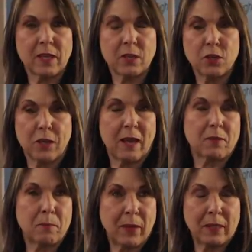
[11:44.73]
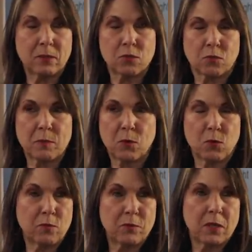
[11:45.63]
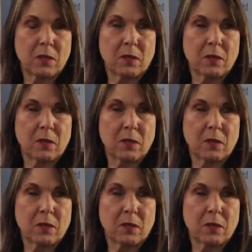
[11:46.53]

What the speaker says: You'd have the beds removed,